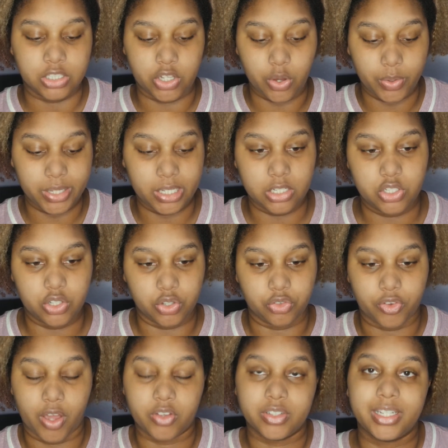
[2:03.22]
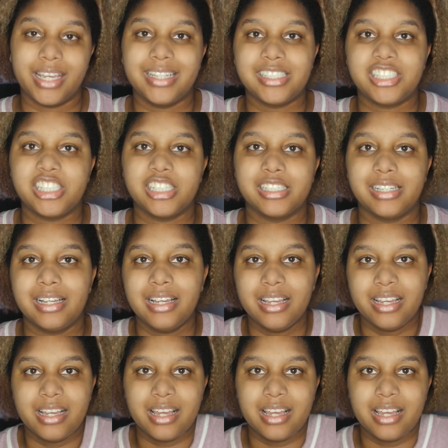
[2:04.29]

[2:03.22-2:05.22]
Going into foundation,